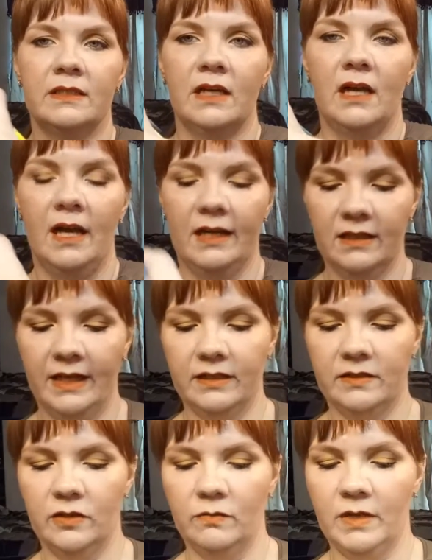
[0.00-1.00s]
as a highlight
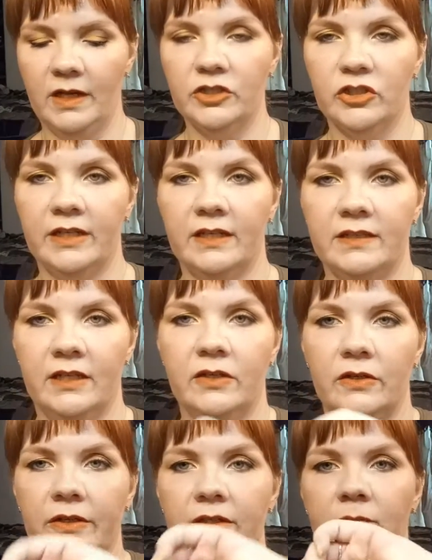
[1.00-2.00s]
so much. I guess I
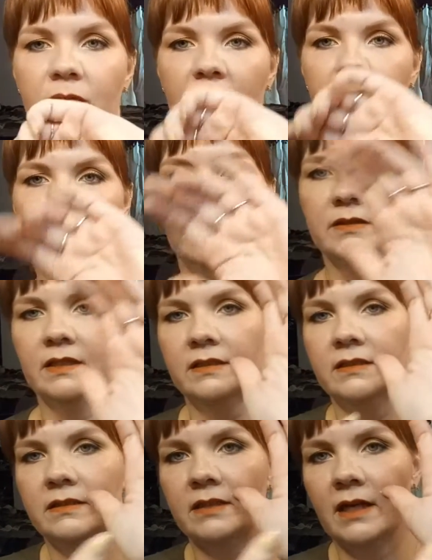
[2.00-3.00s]
could. It probably looks like
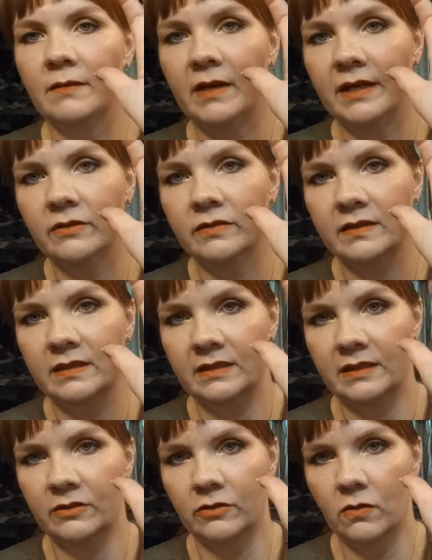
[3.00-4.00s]
this guy, but I use this as
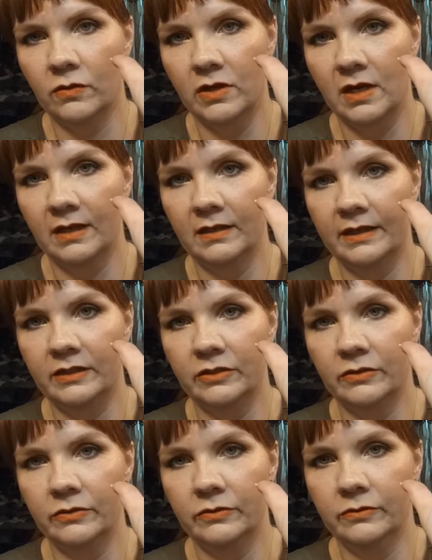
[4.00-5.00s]
an inner corner highlight
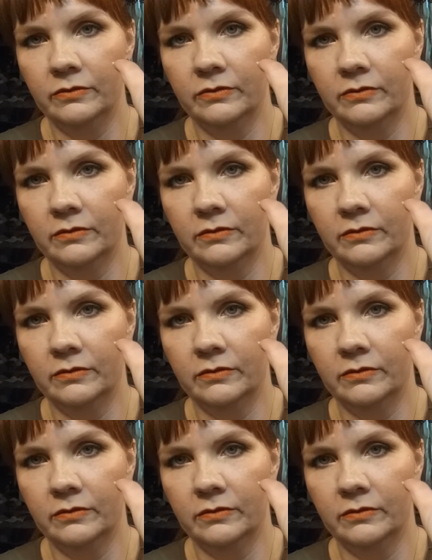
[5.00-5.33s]
too.